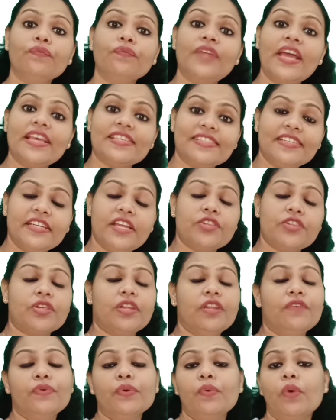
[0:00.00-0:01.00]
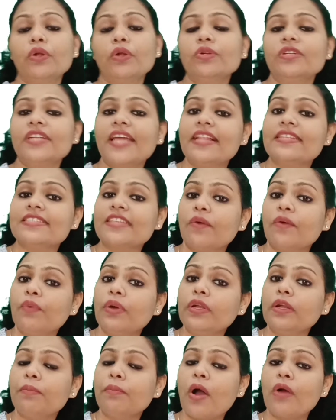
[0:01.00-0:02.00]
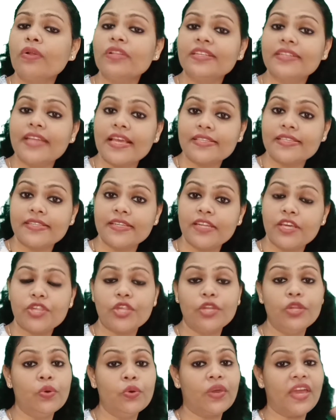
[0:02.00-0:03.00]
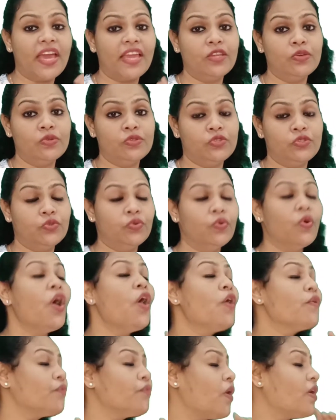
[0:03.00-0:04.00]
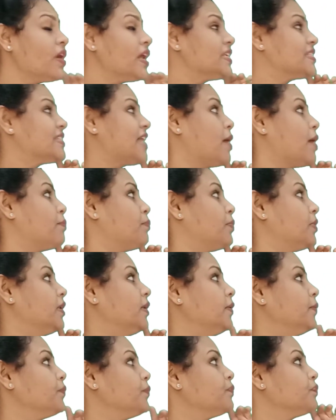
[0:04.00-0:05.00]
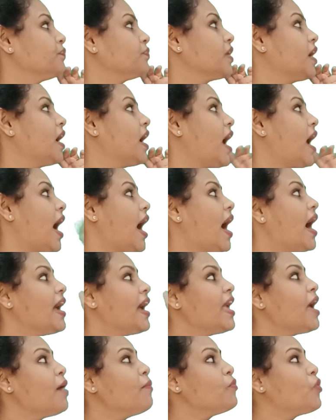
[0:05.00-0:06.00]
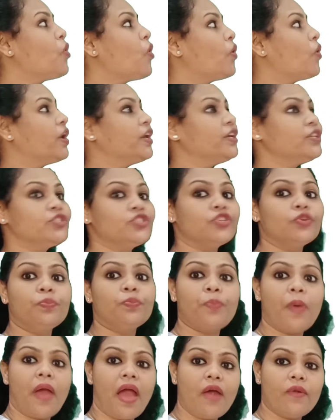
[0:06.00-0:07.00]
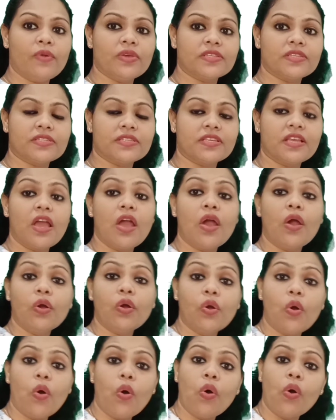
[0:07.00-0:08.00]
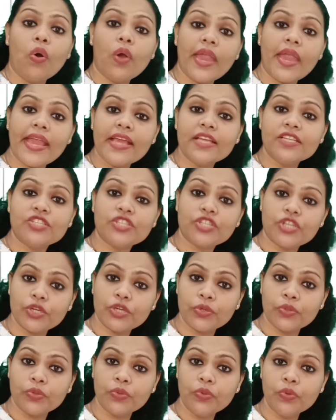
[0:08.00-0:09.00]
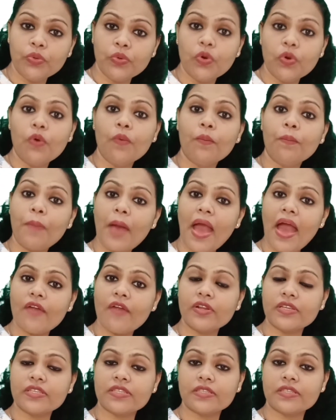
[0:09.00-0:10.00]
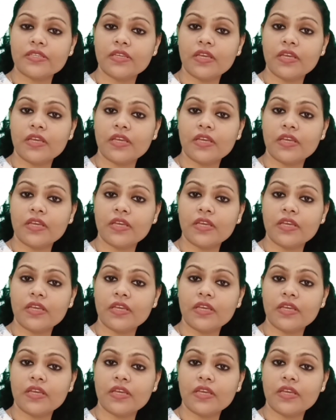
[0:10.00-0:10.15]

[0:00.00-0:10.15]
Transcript: of destination, if you want to tell someone about the destination, you can use to. For example, I am going to Paris. Going to Paris.